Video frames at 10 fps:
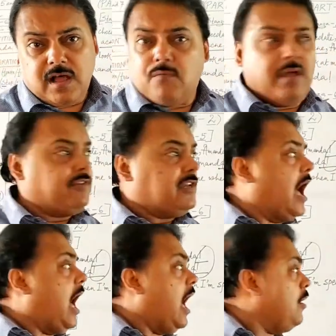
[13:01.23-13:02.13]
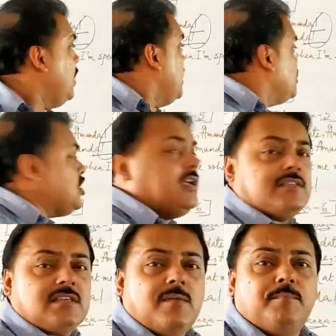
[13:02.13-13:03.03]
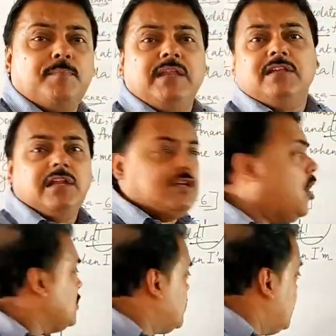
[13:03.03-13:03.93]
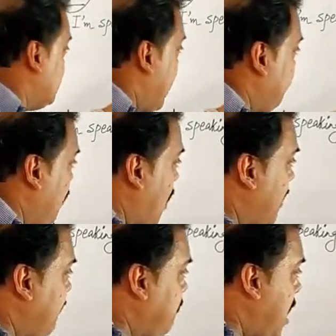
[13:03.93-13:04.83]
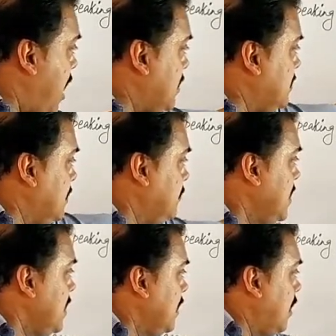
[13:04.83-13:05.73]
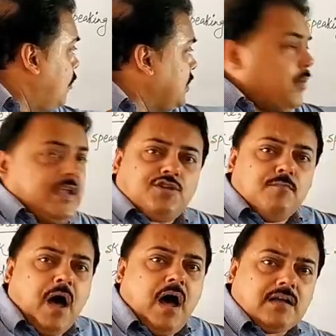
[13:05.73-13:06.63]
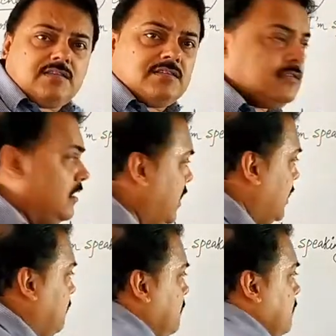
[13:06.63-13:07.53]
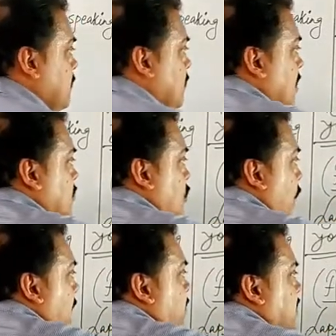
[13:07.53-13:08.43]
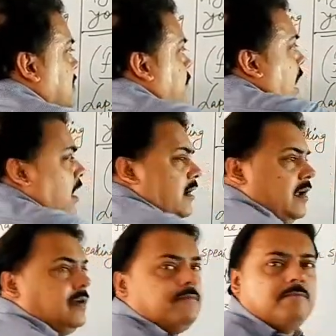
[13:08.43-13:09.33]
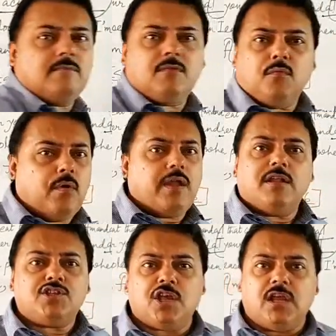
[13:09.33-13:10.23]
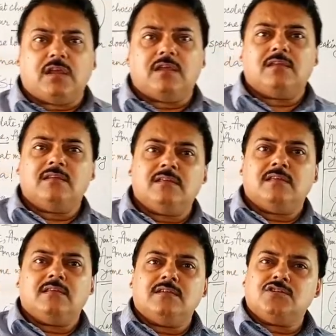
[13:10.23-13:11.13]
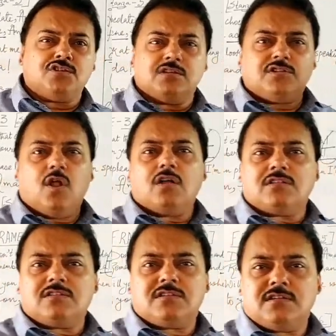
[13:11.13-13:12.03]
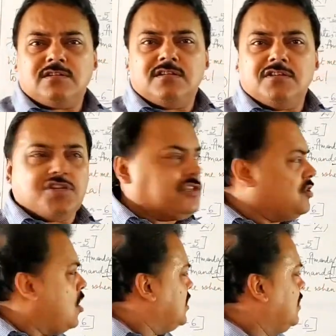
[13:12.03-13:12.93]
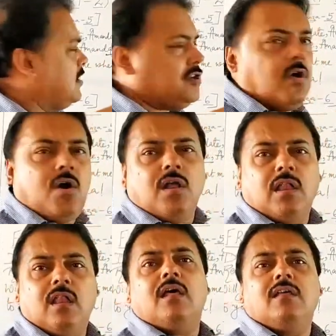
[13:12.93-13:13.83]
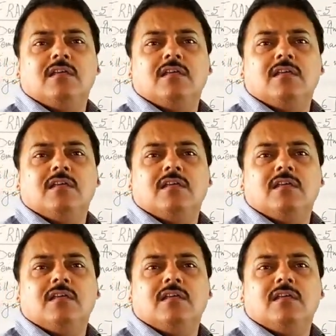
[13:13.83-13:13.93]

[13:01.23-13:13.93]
However, now she is completely lost. Therefore, I've marked them, with question marks. Yeah. So where is her mom? Where is she? She's lost. She's not here at all.